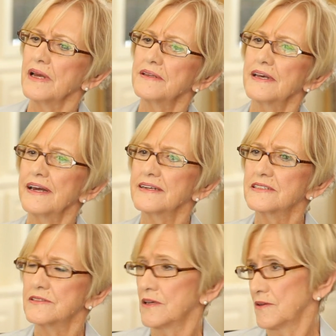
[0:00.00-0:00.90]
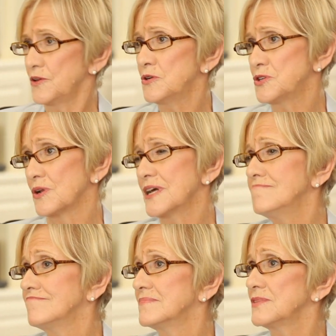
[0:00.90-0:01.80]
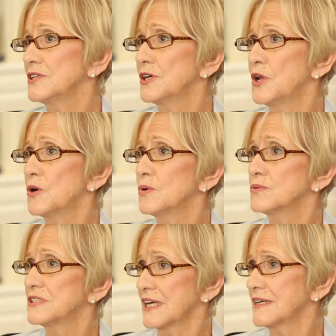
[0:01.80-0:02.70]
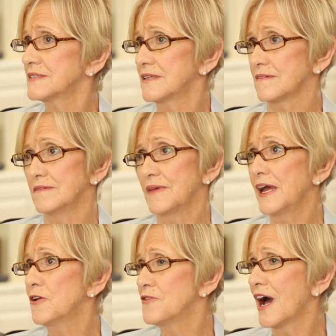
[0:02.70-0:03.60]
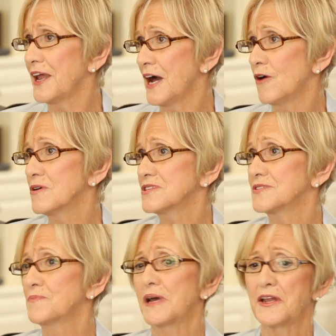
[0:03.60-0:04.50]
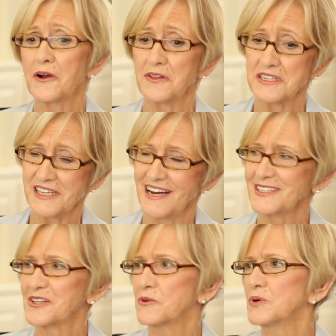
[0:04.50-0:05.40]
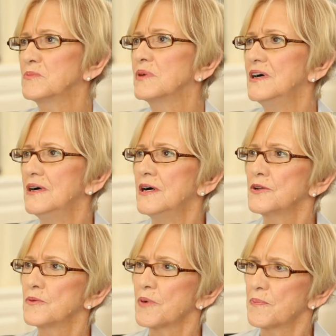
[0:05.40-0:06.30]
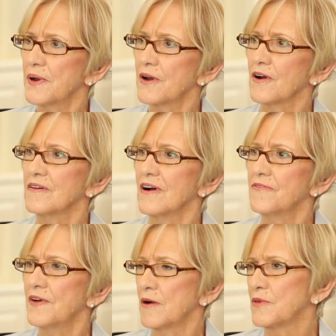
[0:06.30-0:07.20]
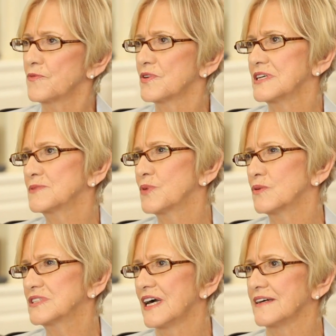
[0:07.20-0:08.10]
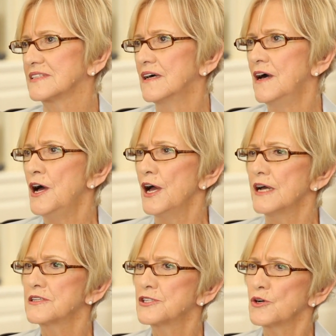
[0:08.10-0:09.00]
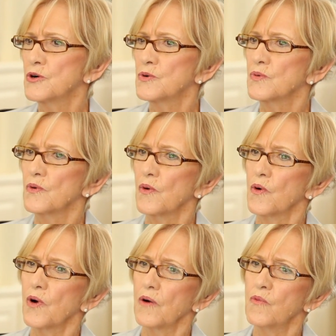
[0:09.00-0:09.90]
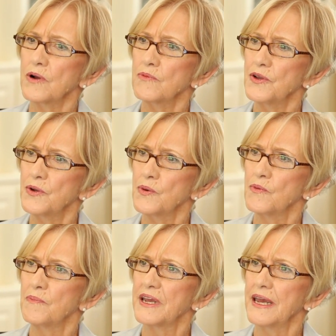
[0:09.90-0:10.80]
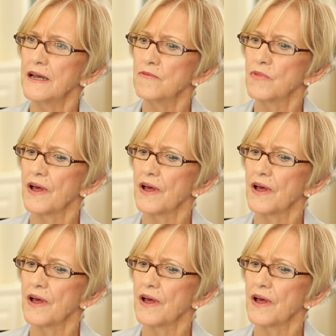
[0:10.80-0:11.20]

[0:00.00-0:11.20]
It takes usually, 6 to 8 or 9 hours, depending on the size of the group, to prepare a family for this process. Mm-hmm. And so what we do, we begin